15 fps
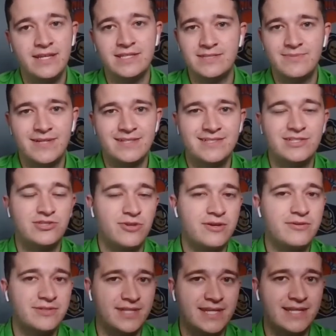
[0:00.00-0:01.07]
It's because he
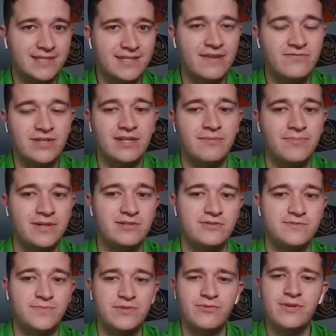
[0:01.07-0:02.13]
struggles against left-handed
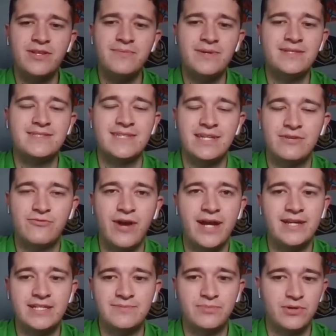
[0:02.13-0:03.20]
pitchers, but really been seeing
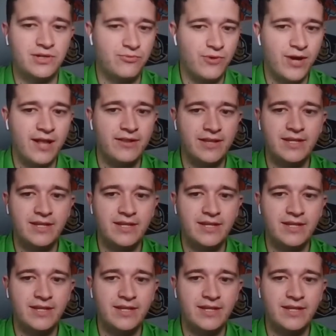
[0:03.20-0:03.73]
righties pretty well.